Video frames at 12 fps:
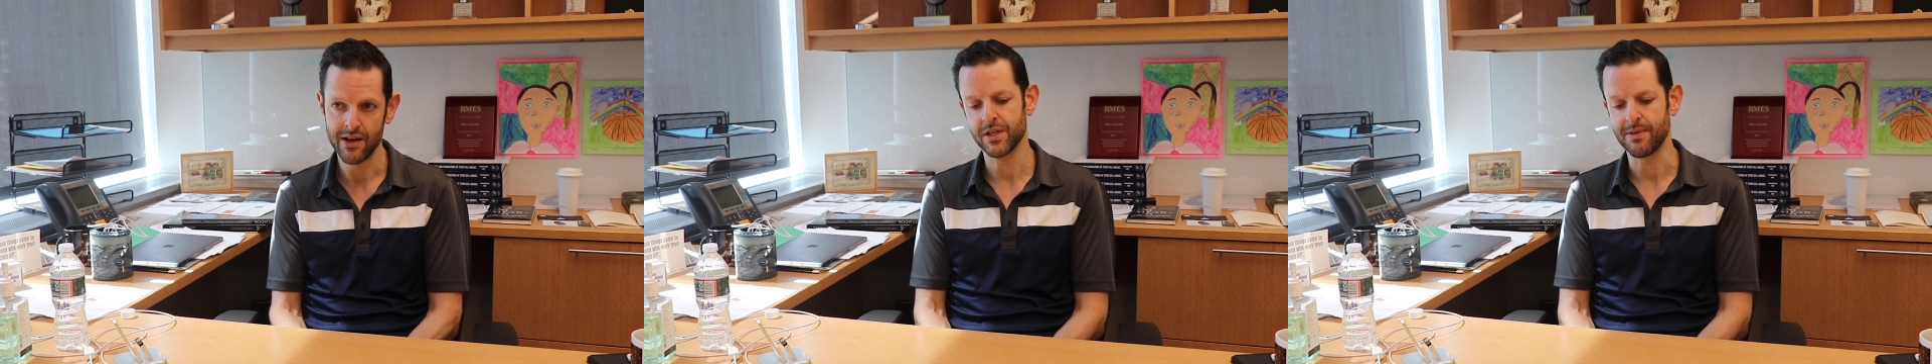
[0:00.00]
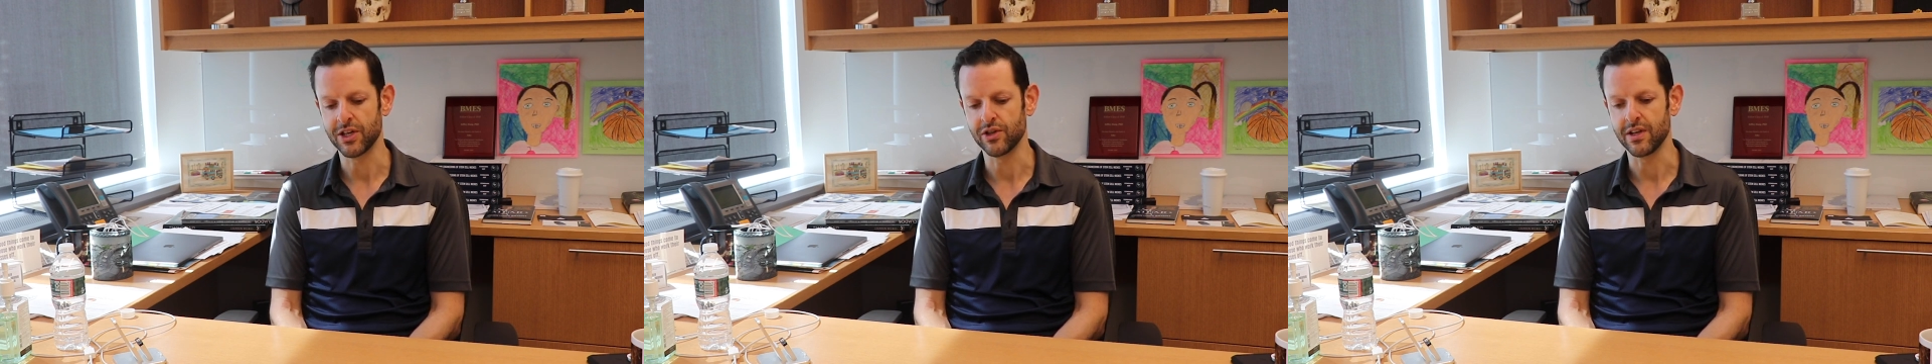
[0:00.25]

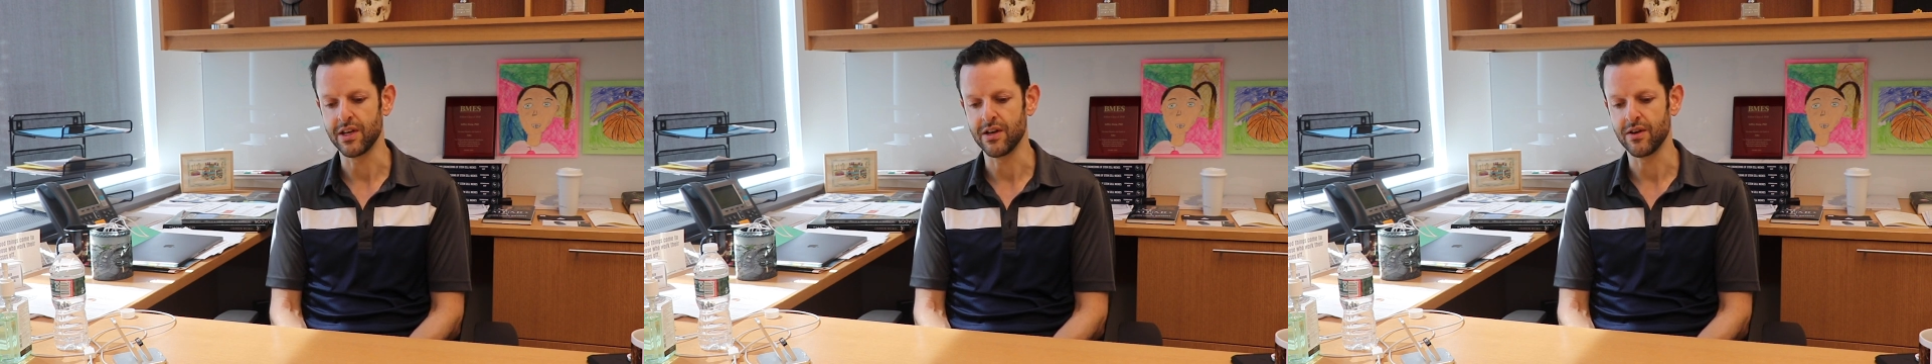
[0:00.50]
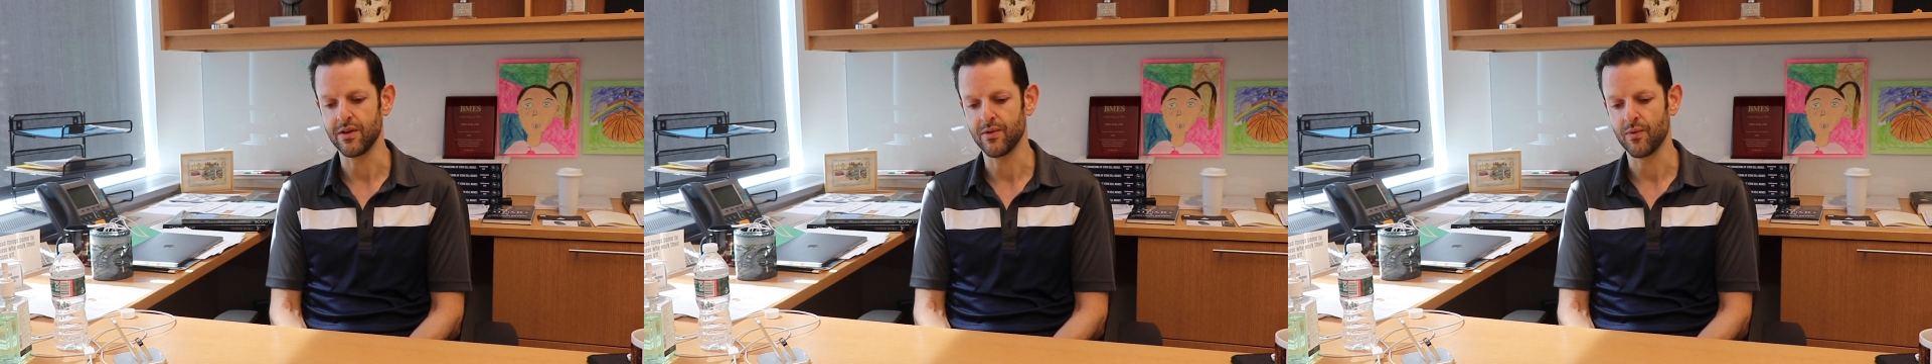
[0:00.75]

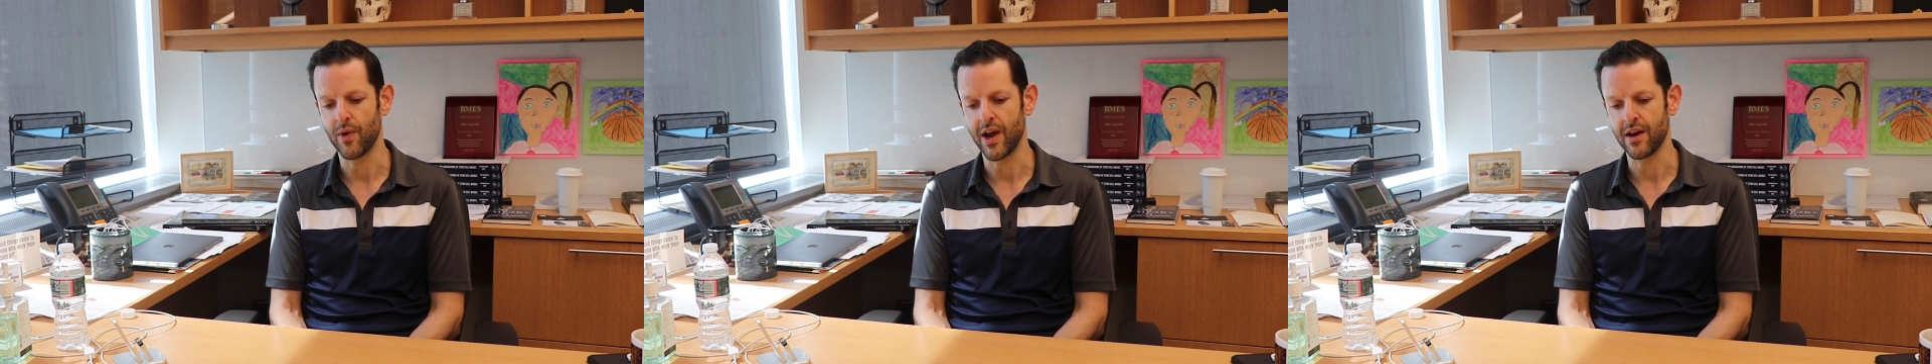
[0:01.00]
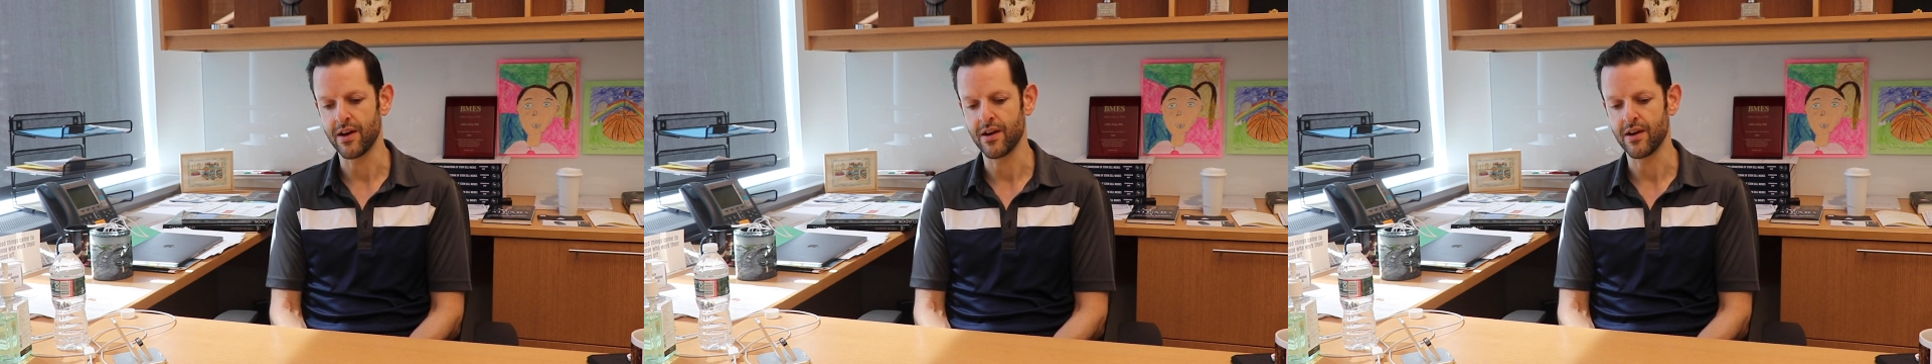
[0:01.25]
especially
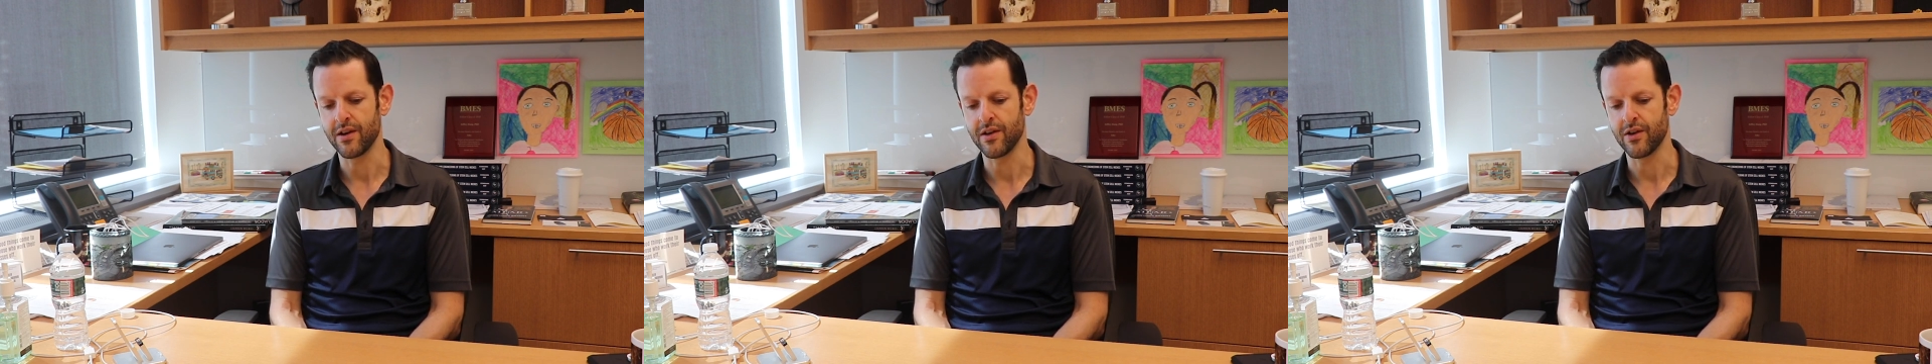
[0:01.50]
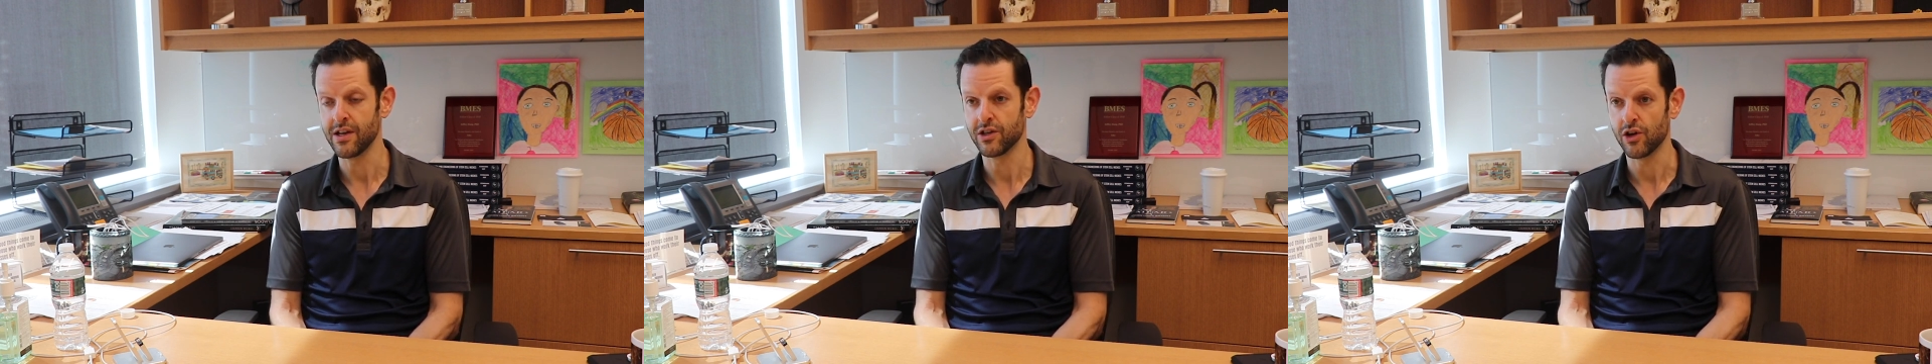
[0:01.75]
when
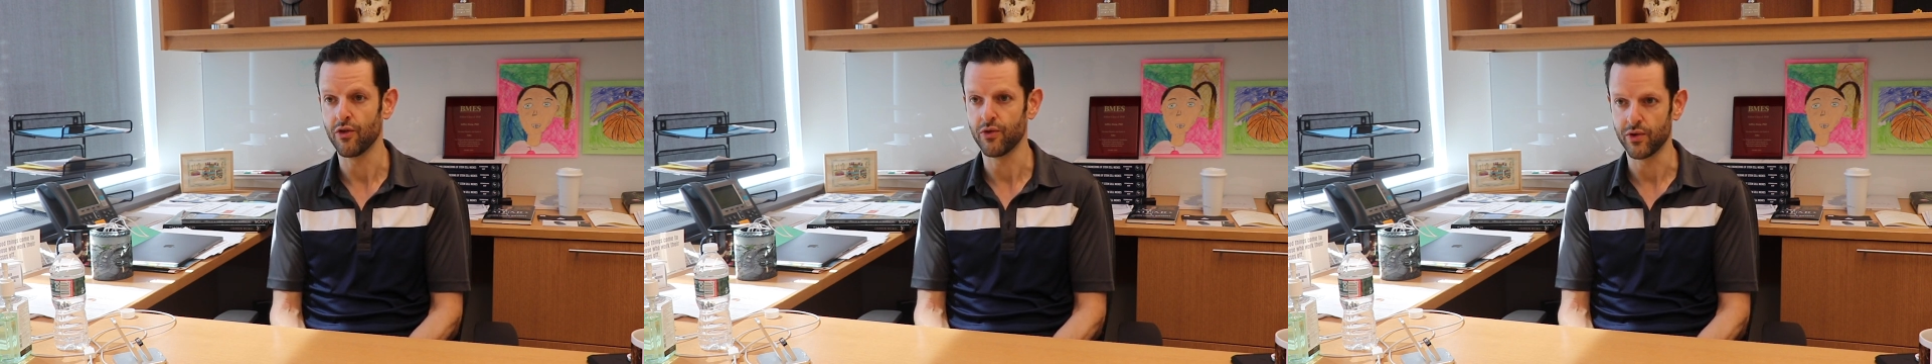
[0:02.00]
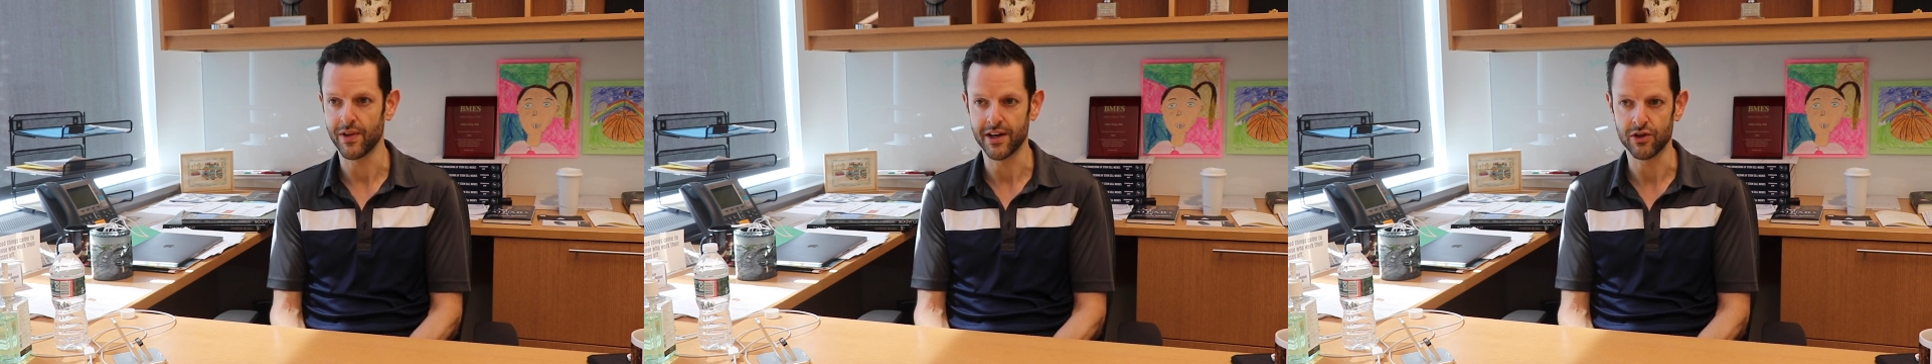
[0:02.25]
you need to go
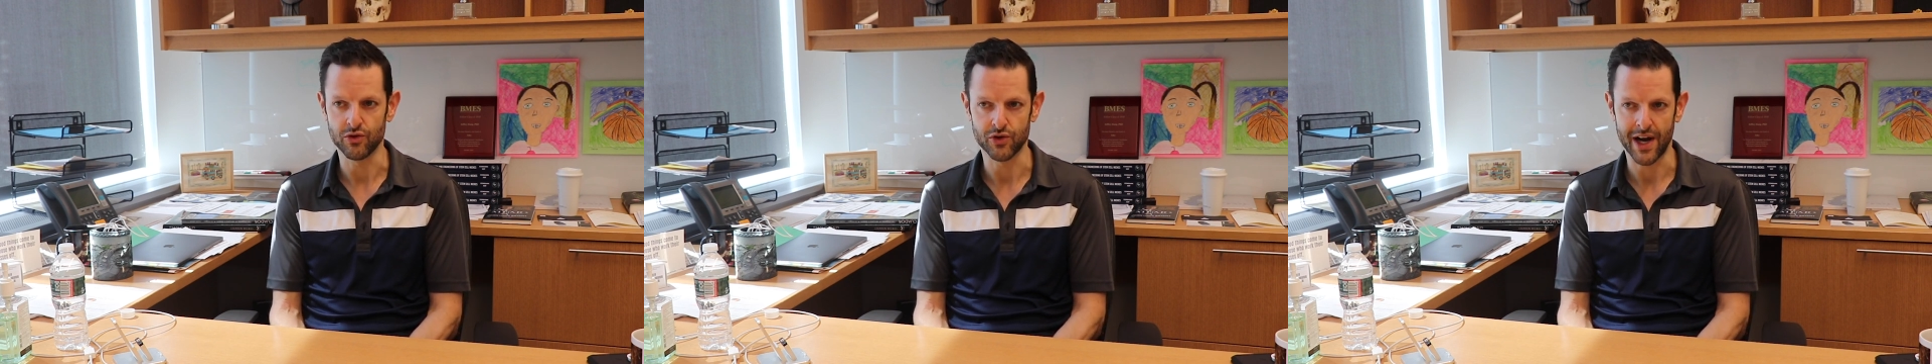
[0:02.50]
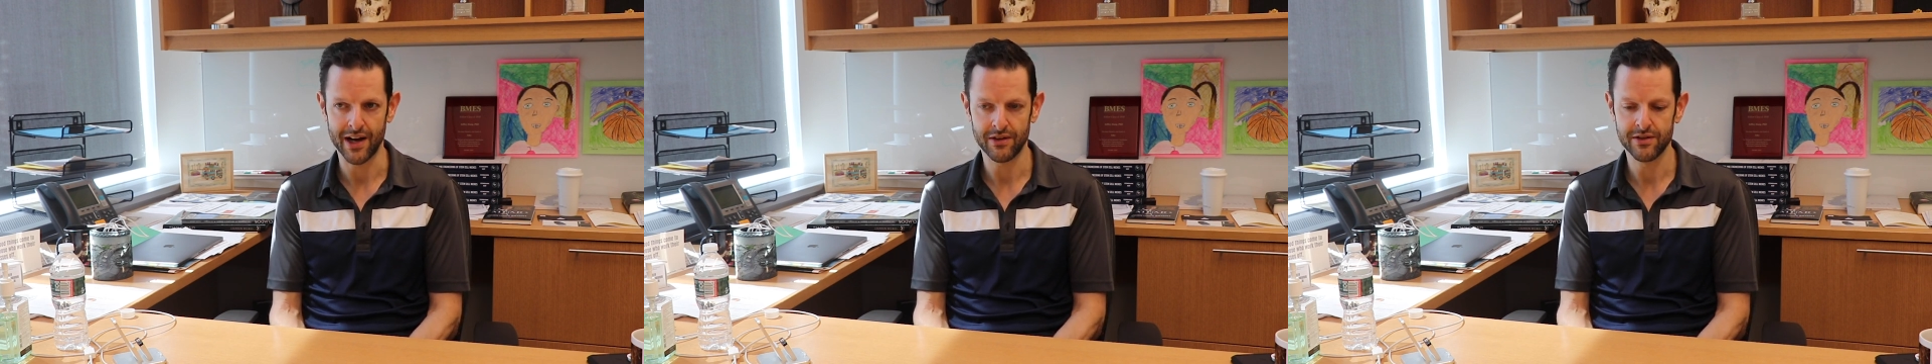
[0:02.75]
through clinical
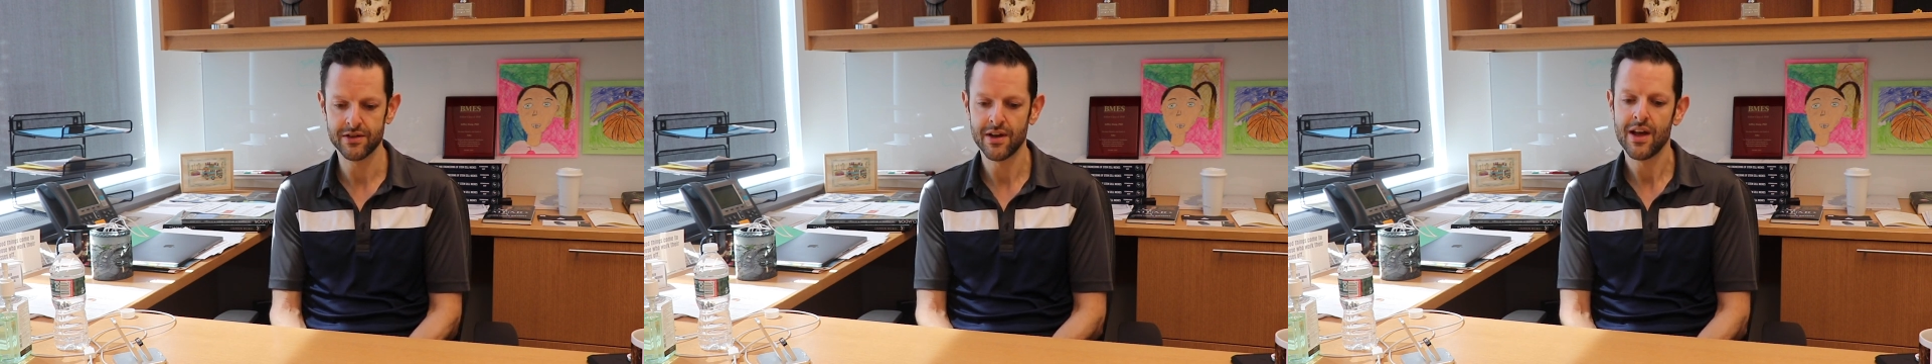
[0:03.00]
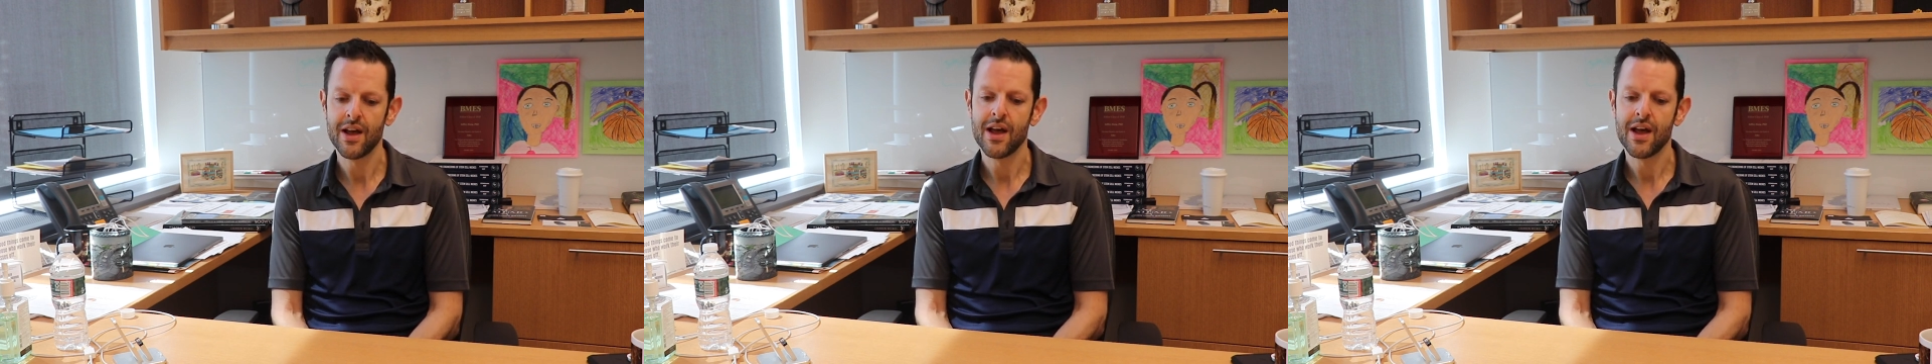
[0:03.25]
trials.